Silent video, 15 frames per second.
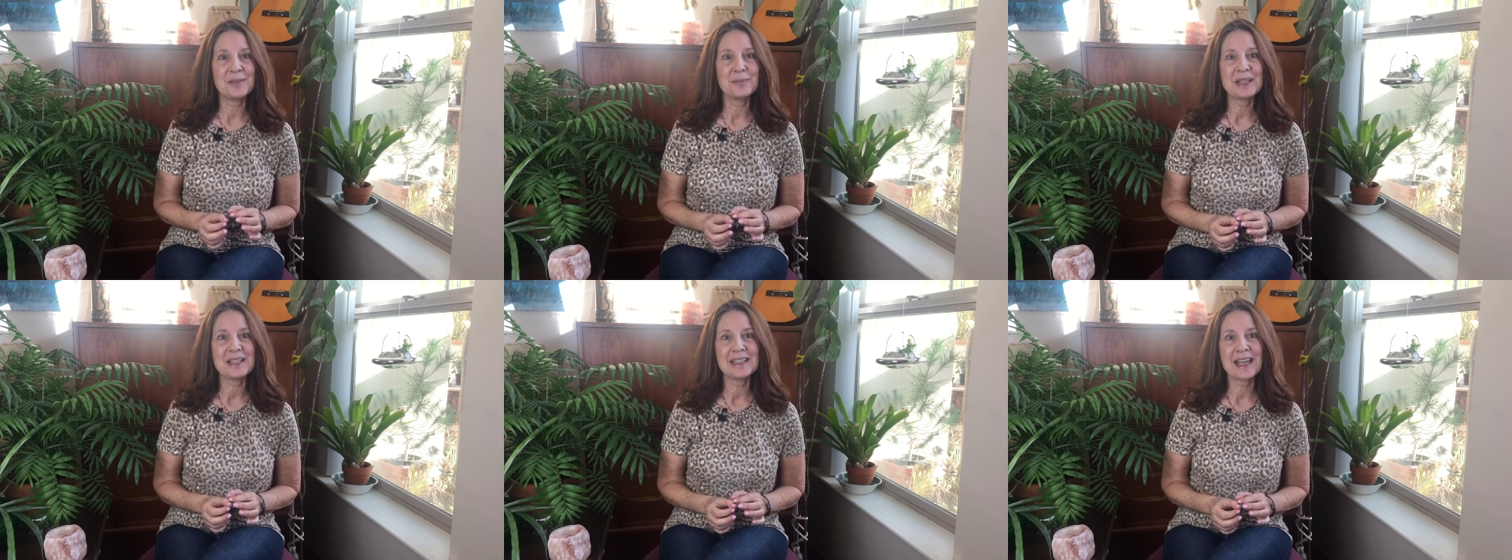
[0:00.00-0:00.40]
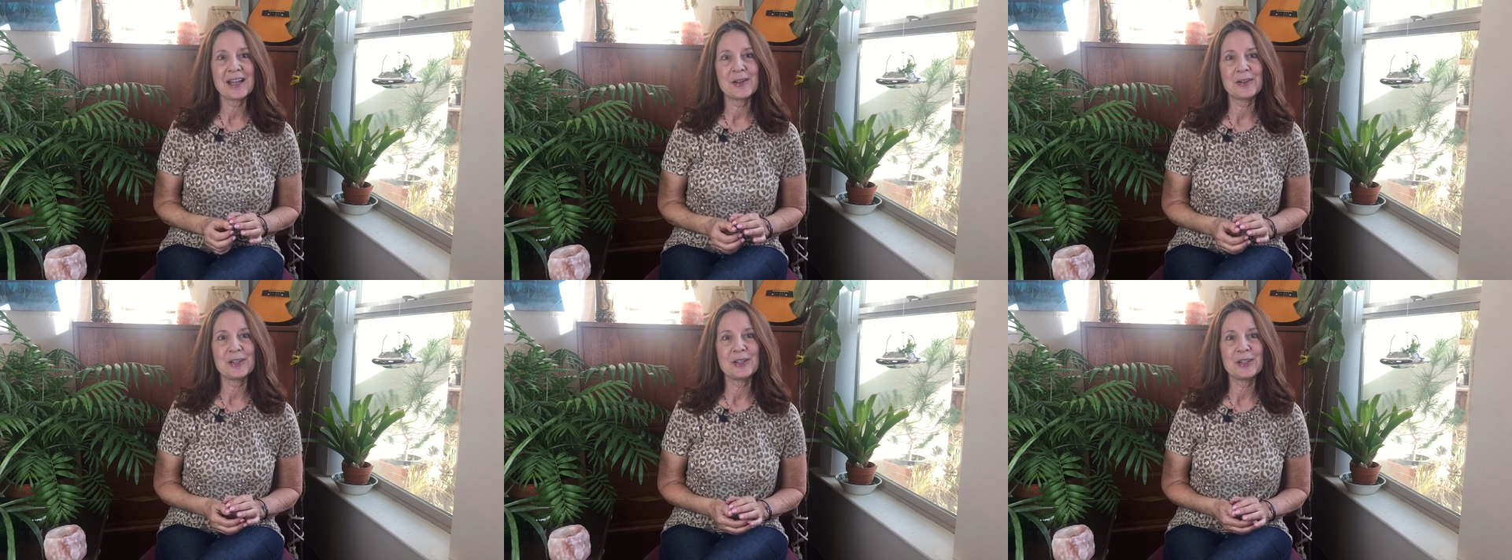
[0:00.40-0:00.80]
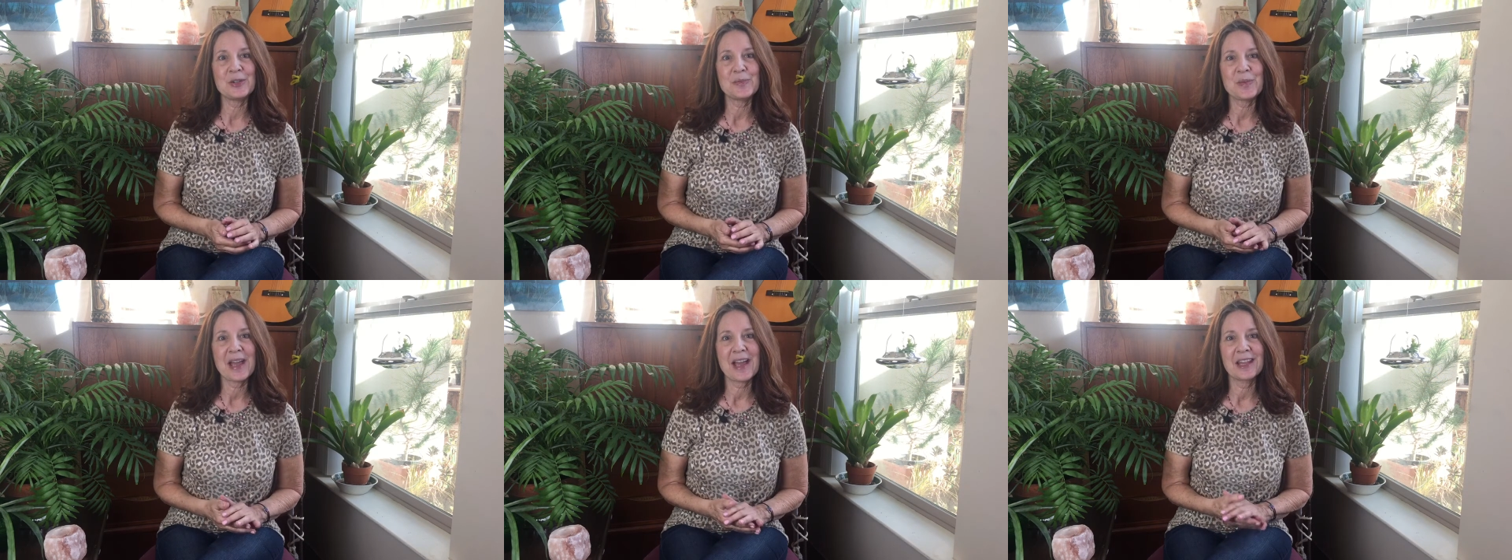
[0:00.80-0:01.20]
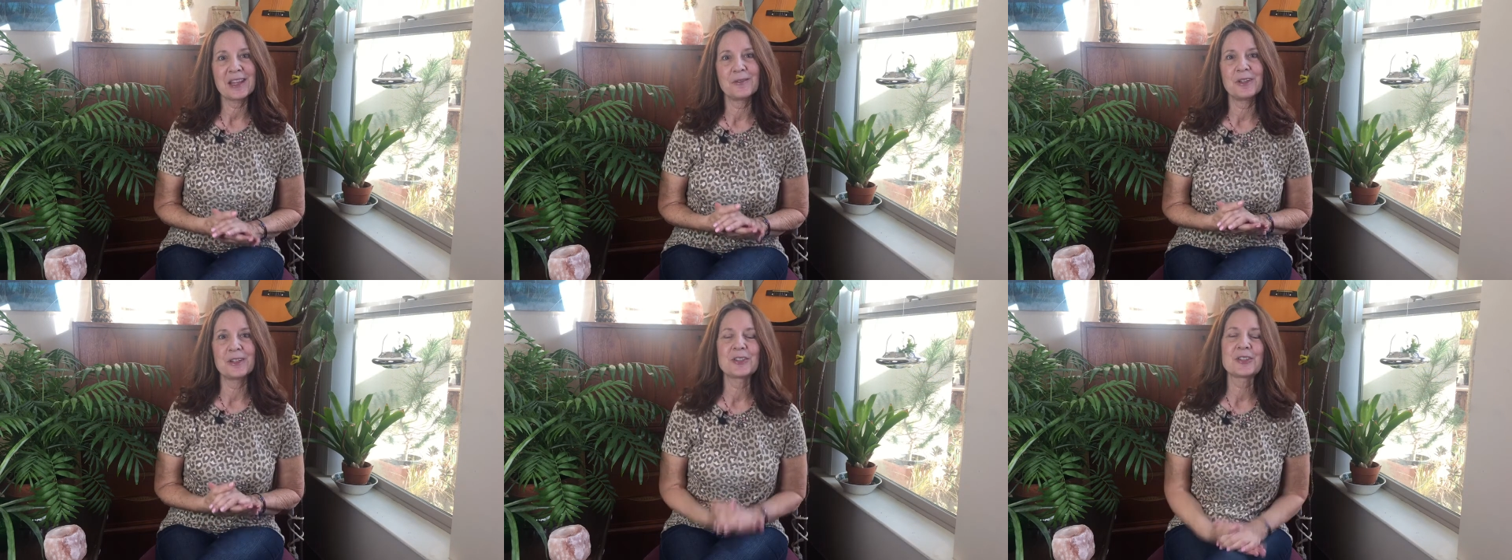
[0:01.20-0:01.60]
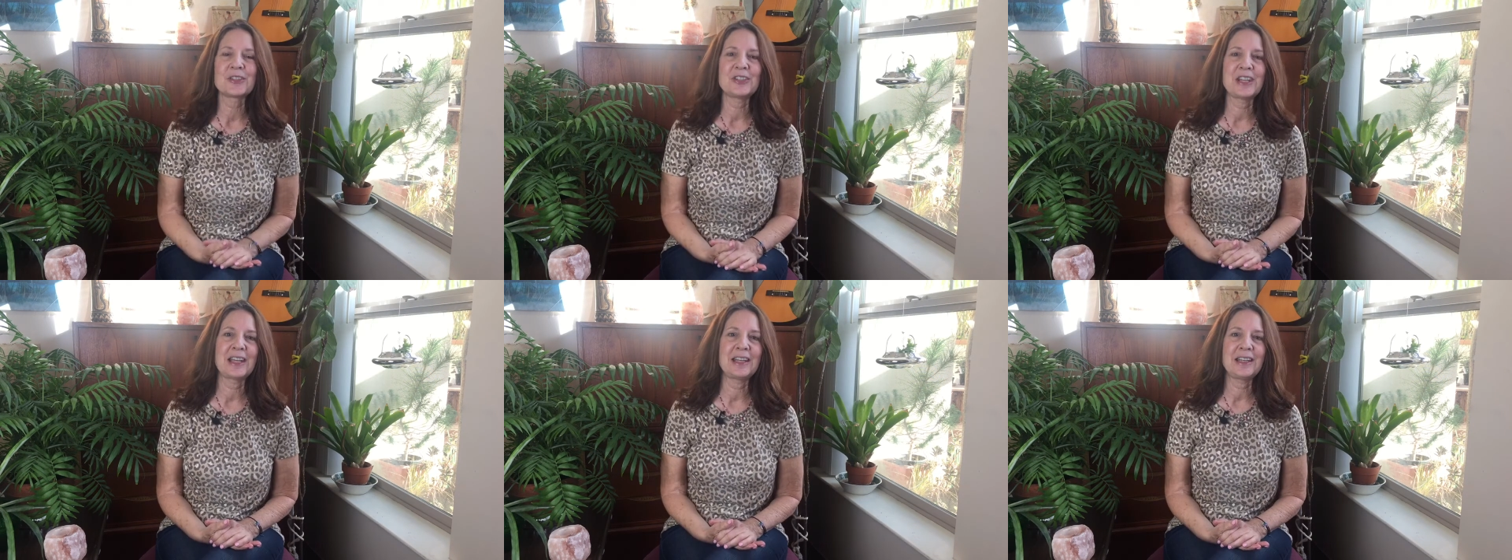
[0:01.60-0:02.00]
me down a new path of
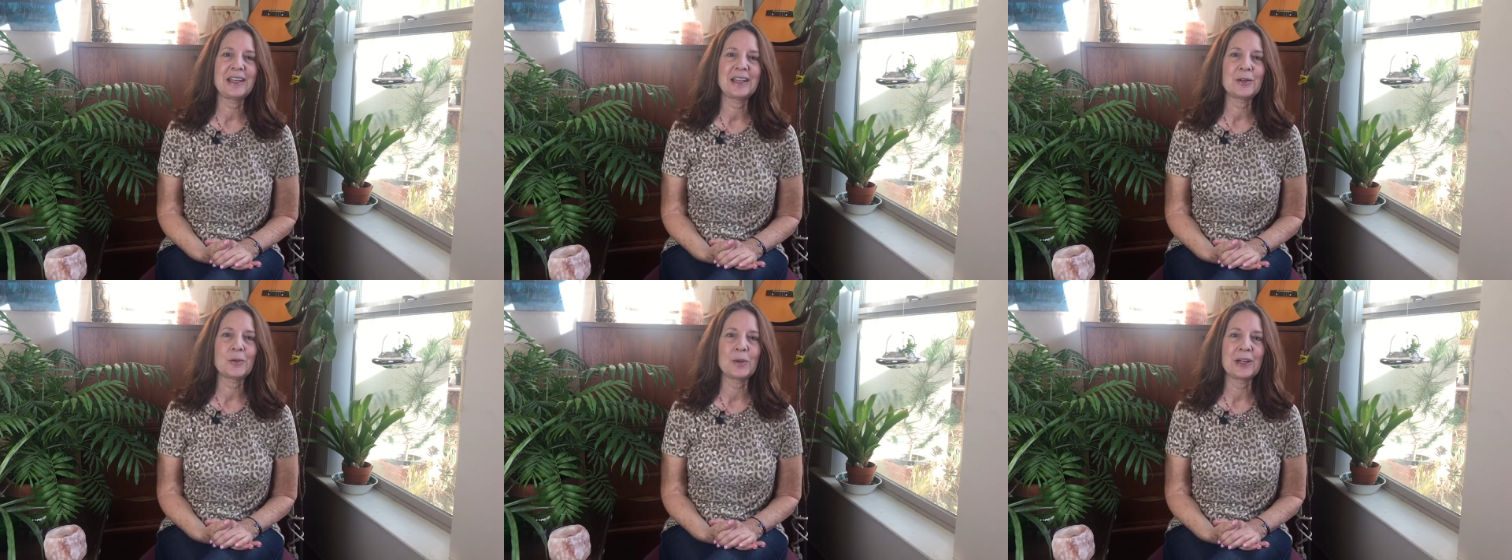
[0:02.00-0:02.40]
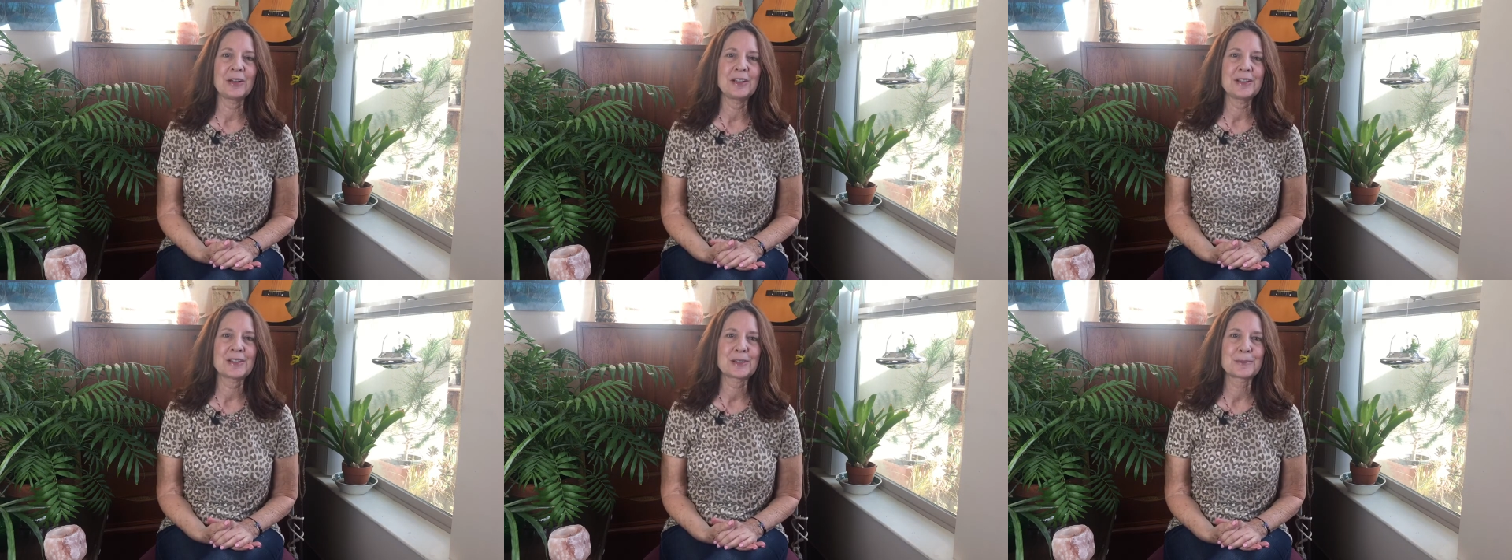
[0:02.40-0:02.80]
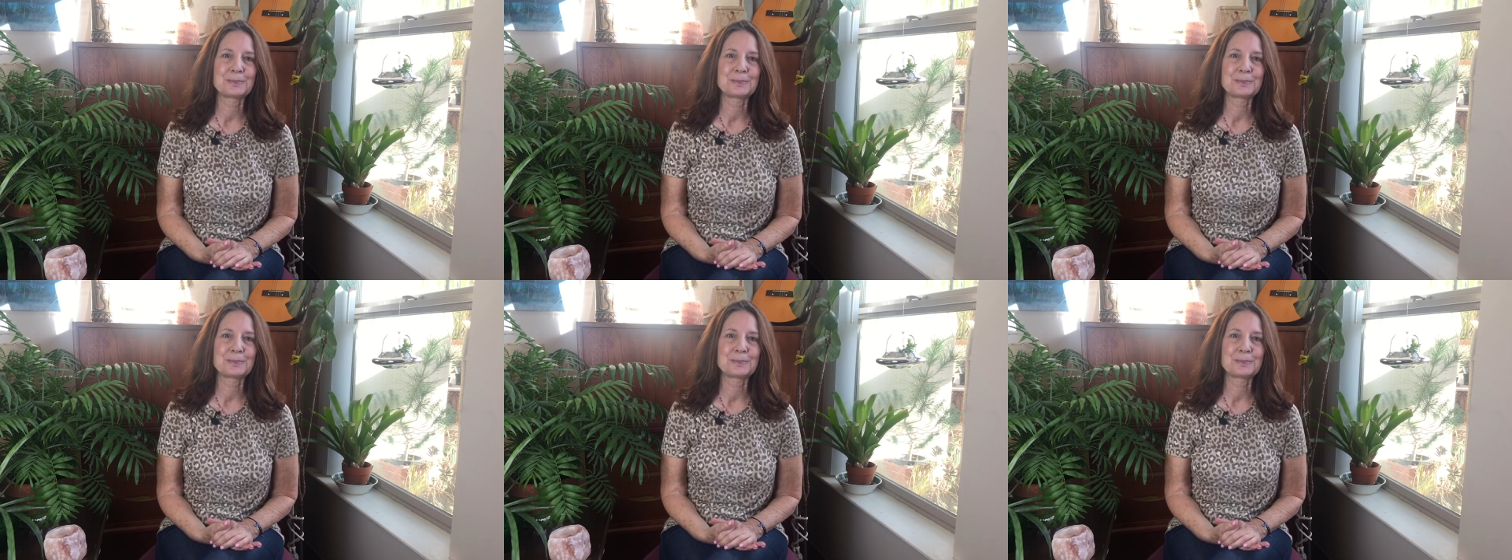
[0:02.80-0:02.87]
understanding and awareness.